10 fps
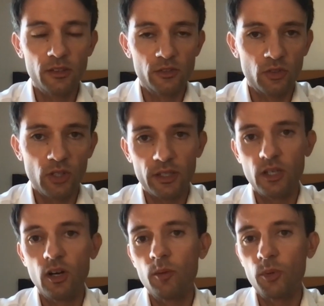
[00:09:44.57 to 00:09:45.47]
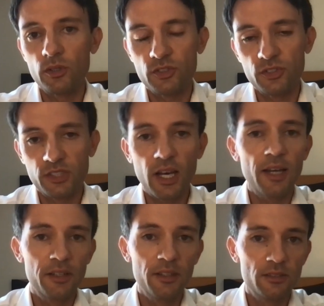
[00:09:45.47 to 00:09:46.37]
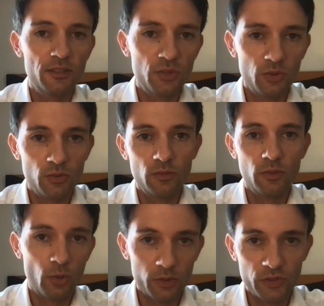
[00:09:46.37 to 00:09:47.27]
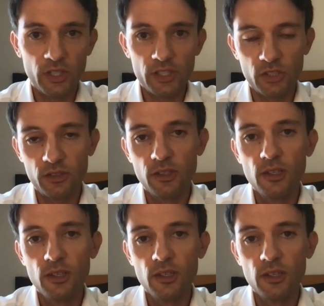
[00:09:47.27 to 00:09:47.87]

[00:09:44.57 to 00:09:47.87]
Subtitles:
And there's a lot of commerce that's tied into notarization.